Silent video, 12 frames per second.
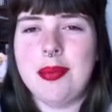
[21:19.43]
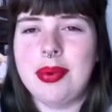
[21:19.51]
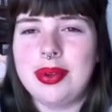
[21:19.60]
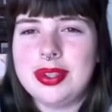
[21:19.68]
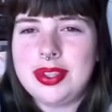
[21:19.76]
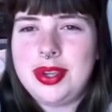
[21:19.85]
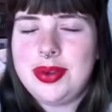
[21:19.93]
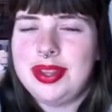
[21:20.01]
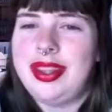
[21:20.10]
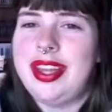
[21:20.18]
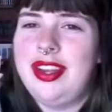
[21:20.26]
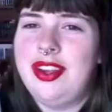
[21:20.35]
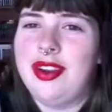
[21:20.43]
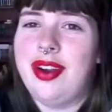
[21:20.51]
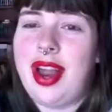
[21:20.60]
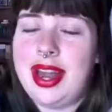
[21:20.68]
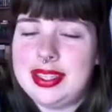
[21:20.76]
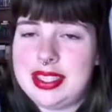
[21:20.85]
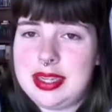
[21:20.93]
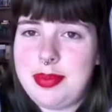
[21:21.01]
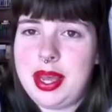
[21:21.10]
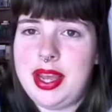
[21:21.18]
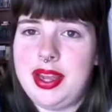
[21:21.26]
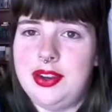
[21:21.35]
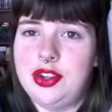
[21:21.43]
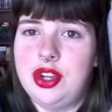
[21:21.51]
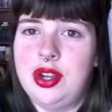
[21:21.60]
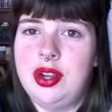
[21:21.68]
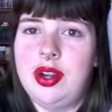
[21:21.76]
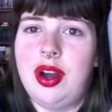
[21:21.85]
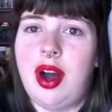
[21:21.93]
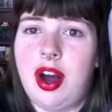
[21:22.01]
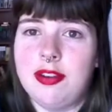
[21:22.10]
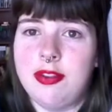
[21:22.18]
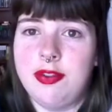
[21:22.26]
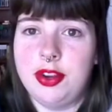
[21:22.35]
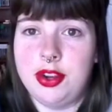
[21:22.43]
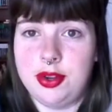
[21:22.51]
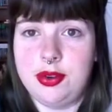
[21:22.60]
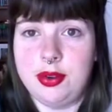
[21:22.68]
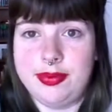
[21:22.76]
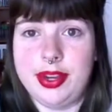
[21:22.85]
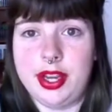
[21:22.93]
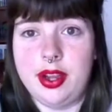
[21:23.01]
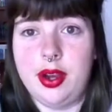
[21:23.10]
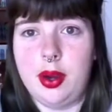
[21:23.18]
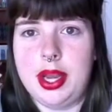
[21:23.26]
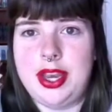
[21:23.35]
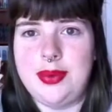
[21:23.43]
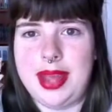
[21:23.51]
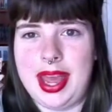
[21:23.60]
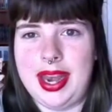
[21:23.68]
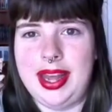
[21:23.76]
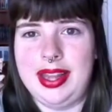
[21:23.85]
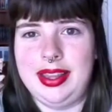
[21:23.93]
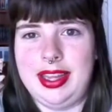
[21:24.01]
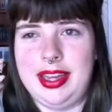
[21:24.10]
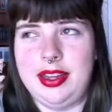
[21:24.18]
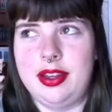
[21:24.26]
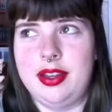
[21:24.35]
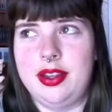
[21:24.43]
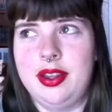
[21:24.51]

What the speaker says: But also you can link your Etsy page off of your YouTube video, and you cannot link